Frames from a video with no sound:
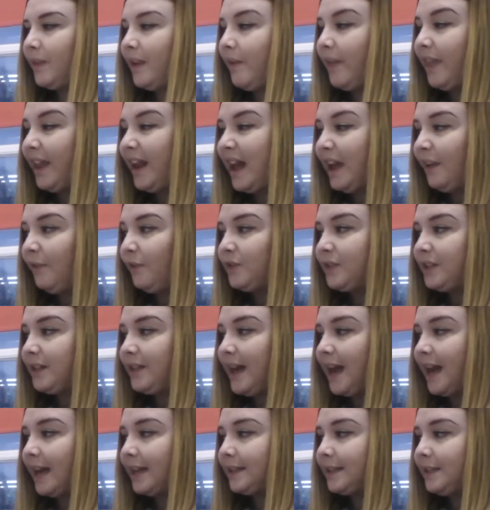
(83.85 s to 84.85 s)
And then after
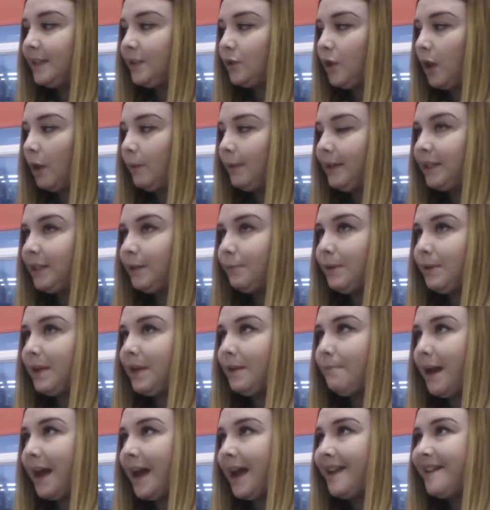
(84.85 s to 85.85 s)
that, it's going to be
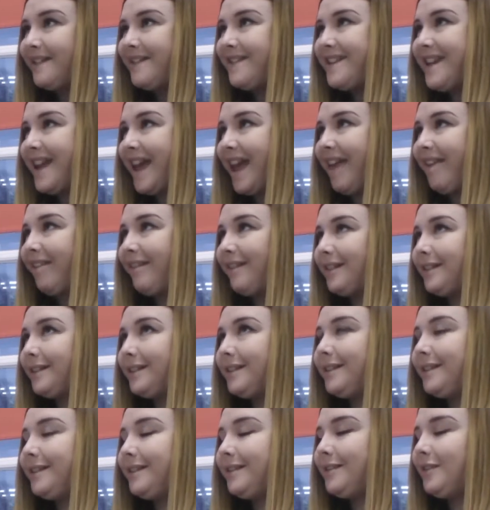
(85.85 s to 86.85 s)
my
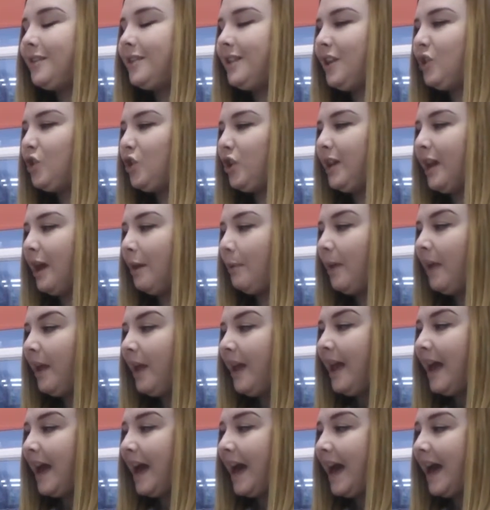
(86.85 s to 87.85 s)
next digit. Now
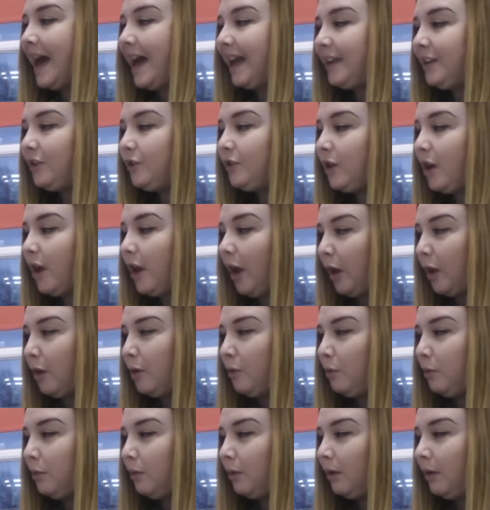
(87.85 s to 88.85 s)
I
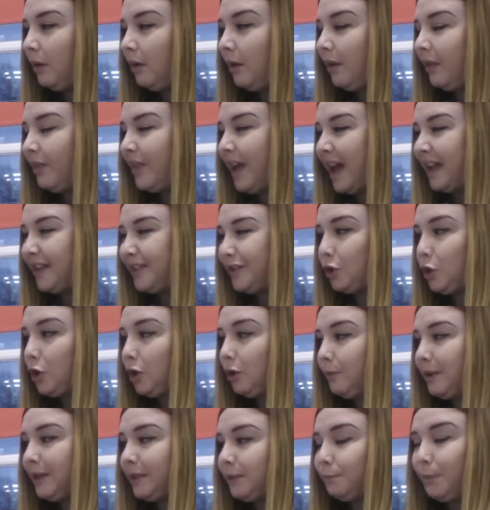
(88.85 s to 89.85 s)
know that
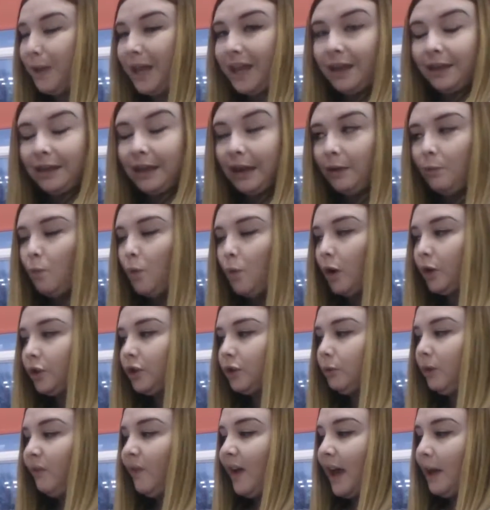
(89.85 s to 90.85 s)
2 is bigger than 1.
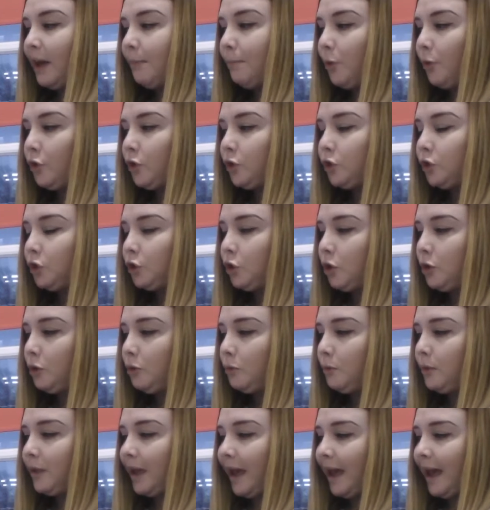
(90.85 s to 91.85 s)
So if I put the
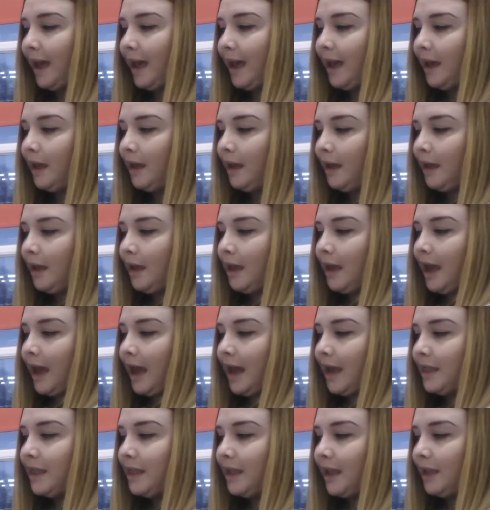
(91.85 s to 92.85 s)
2 there
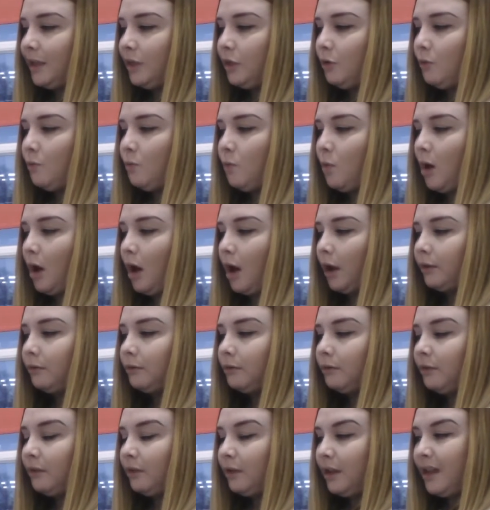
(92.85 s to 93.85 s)
and then the 1,
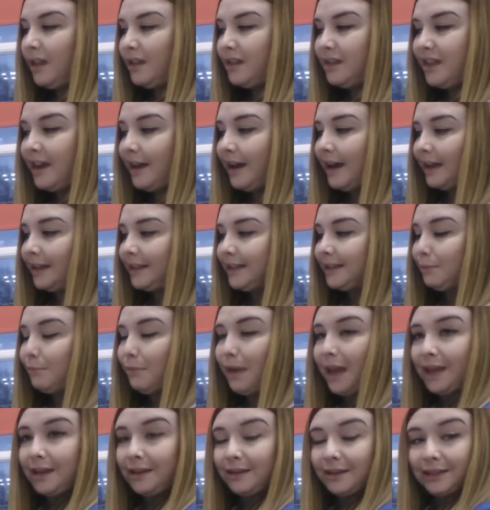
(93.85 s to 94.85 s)
that
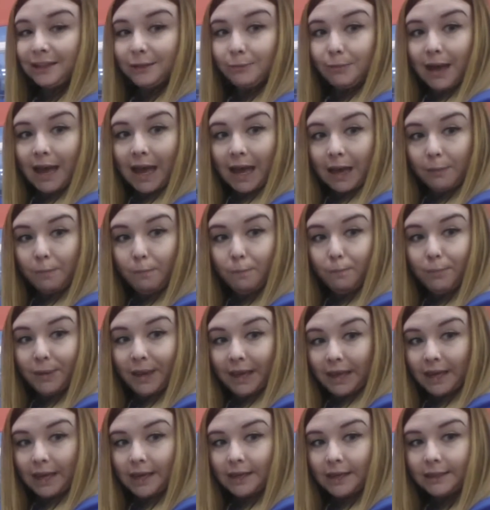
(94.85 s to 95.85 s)
makes my
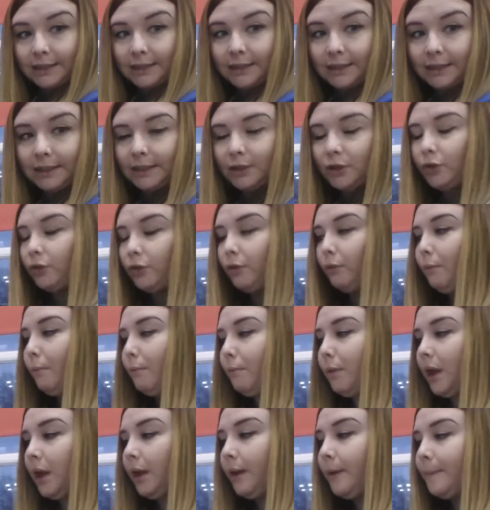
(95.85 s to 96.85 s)
biggest
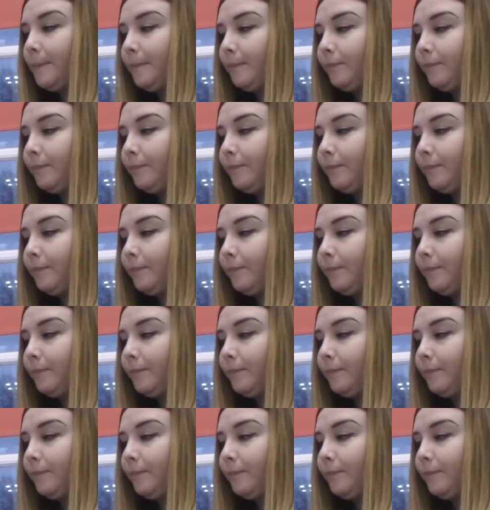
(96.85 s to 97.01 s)
number.